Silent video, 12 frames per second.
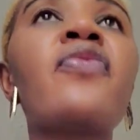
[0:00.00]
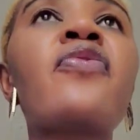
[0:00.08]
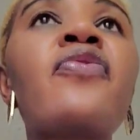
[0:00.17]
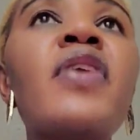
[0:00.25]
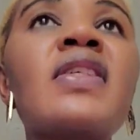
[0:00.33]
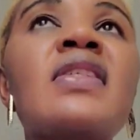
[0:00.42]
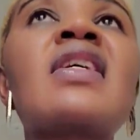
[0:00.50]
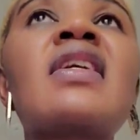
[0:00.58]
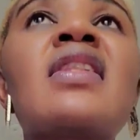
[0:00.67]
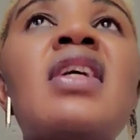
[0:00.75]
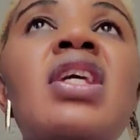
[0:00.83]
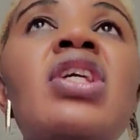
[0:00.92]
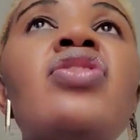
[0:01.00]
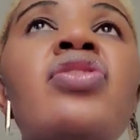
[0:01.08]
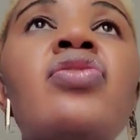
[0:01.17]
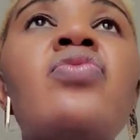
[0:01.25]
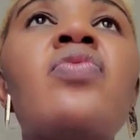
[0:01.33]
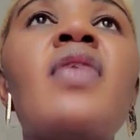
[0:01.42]
fixing the
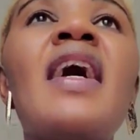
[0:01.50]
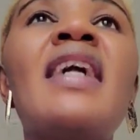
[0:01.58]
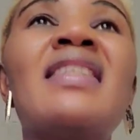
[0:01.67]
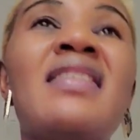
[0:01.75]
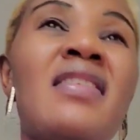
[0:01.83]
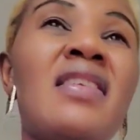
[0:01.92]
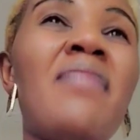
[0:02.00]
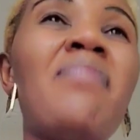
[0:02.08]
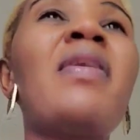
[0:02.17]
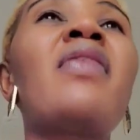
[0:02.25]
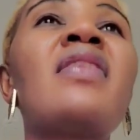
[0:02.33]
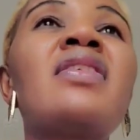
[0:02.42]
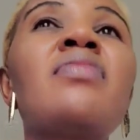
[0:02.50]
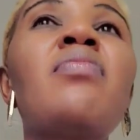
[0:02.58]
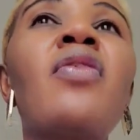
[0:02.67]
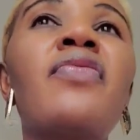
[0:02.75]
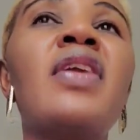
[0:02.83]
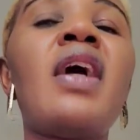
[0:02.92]
issue and the parents
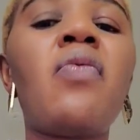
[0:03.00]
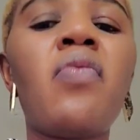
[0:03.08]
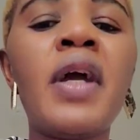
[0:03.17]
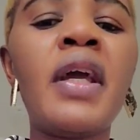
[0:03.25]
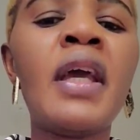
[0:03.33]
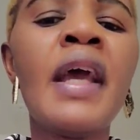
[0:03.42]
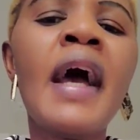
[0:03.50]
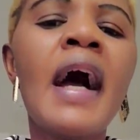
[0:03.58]
move their way,